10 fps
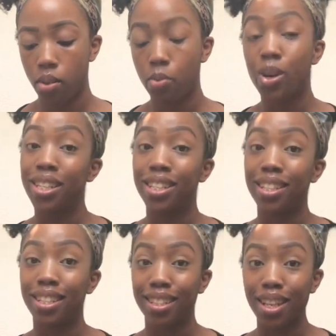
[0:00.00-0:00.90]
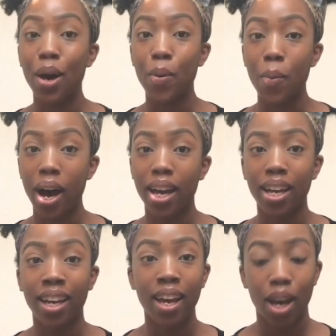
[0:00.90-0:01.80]
which is why
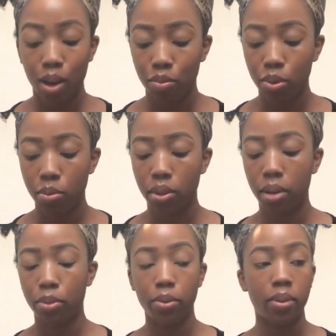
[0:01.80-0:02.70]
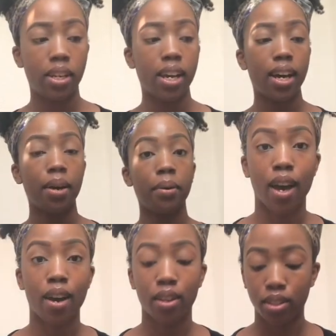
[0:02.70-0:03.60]
I'm doing what I'm doing now.
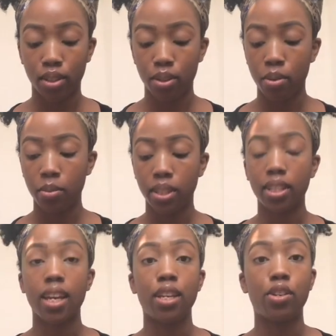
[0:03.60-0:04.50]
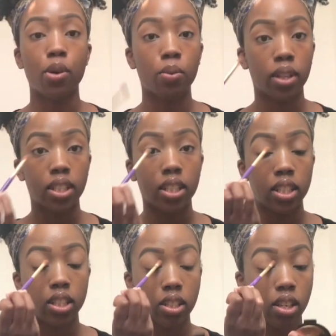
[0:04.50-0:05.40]
I also would say don't
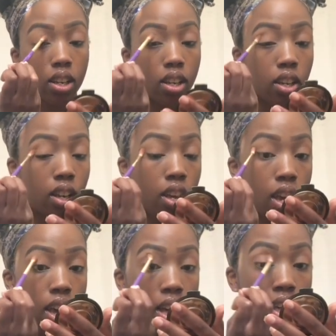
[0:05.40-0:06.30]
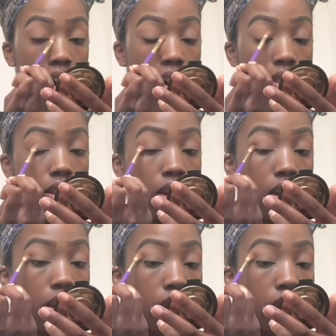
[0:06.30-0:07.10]
listen to the